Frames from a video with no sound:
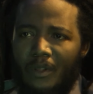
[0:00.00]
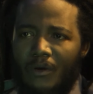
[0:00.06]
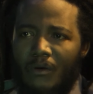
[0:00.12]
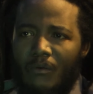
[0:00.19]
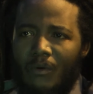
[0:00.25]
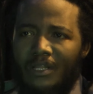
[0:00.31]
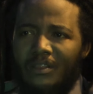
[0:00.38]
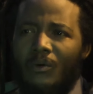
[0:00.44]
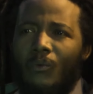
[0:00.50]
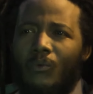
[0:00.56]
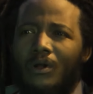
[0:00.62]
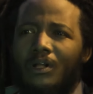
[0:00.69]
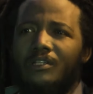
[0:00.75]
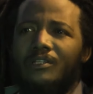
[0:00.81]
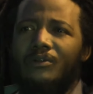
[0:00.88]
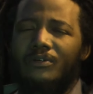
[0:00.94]
what the
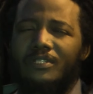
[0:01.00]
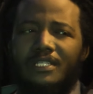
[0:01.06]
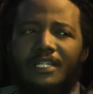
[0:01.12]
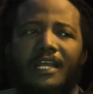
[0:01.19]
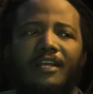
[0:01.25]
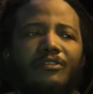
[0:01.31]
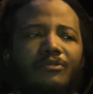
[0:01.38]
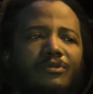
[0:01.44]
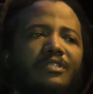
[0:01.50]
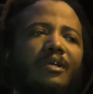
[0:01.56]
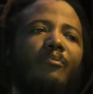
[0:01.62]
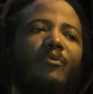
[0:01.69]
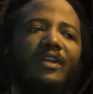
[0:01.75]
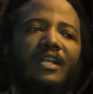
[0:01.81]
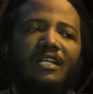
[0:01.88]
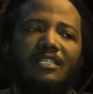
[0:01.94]
world looks like through
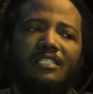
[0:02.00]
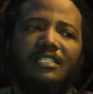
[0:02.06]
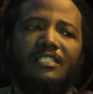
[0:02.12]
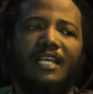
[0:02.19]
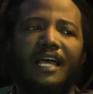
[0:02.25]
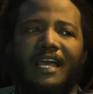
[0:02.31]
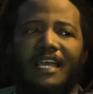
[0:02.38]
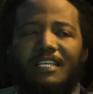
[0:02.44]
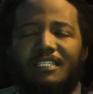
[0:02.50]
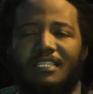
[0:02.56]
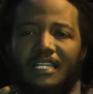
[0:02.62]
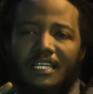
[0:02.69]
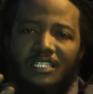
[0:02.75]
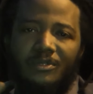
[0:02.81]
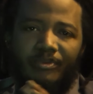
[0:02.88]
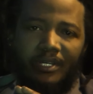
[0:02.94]
someone else's eyes, and
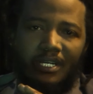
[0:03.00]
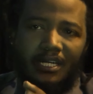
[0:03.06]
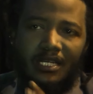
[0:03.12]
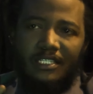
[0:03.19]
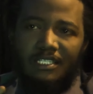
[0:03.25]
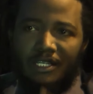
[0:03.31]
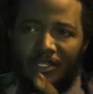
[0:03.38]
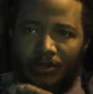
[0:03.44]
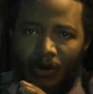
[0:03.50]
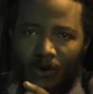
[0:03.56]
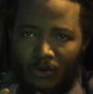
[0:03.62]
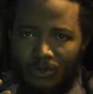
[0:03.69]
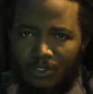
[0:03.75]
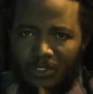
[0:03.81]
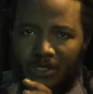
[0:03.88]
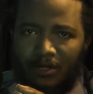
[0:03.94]
experiencing
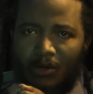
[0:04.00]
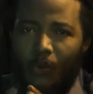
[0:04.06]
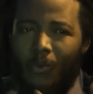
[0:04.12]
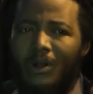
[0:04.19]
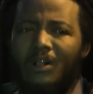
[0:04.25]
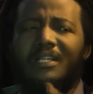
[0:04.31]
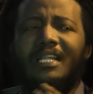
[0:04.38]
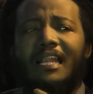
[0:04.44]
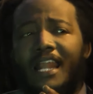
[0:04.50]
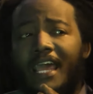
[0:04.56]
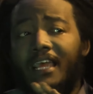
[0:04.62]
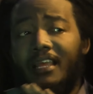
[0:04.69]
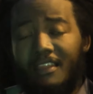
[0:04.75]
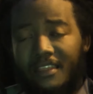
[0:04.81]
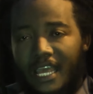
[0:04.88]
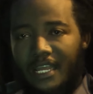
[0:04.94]
the world
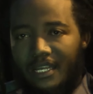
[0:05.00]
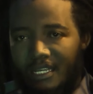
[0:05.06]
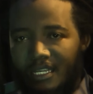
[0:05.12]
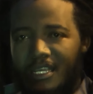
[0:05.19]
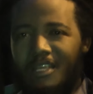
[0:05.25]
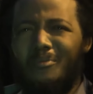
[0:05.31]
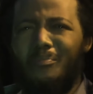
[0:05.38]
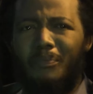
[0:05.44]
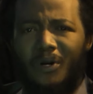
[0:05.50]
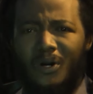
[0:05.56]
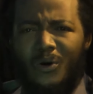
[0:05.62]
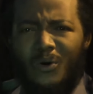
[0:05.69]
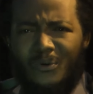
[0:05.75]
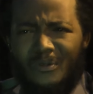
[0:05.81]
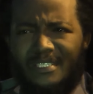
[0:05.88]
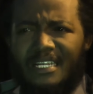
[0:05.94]
like that in
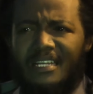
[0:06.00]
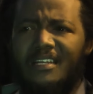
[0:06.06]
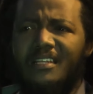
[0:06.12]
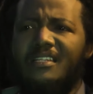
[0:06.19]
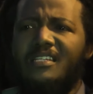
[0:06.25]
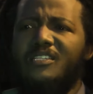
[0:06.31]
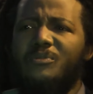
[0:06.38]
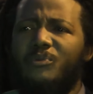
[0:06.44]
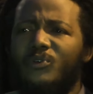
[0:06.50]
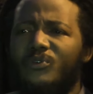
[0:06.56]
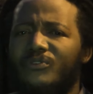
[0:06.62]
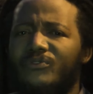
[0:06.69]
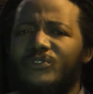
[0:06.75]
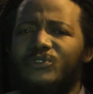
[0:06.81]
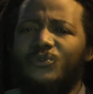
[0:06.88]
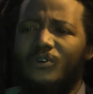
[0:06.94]
prose and in these
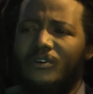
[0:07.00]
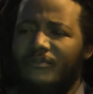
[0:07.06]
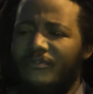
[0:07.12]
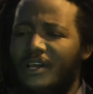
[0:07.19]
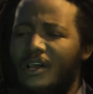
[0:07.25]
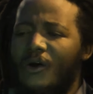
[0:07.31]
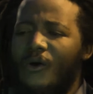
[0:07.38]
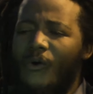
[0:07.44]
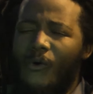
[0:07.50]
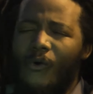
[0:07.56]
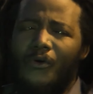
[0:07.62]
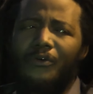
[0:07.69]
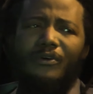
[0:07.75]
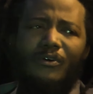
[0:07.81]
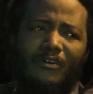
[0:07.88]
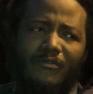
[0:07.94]
beautiful sort of
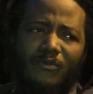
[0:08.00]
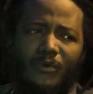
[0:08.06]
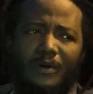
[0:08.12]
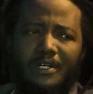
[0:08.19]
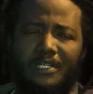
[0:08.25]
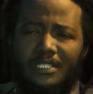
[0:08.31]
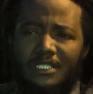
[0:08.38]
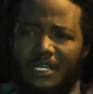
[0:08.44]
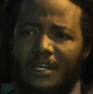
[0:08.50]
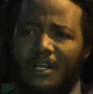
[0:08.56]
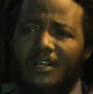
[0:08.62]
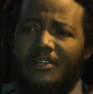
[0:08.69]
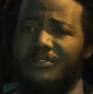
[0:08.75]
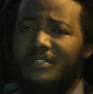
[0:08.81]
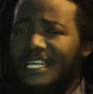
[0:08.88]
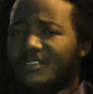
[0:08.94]
order of words.
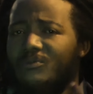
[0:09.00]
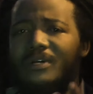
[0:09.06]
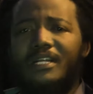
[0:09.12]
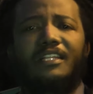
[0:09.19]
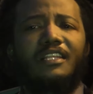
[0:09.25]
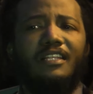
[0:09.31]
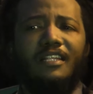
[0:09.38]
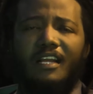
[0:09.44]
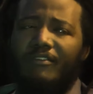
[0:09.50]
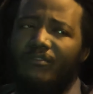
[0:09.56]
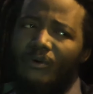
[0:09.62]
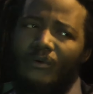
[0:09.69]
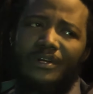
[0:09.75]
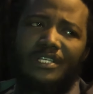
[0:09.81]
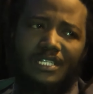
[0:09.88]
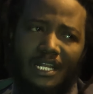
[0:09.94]
So that's one thing that I've
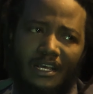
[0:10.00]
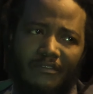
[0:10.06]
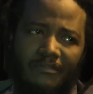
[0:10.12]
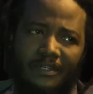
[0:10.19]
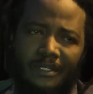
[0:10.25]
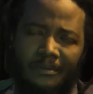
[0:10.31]
always loved.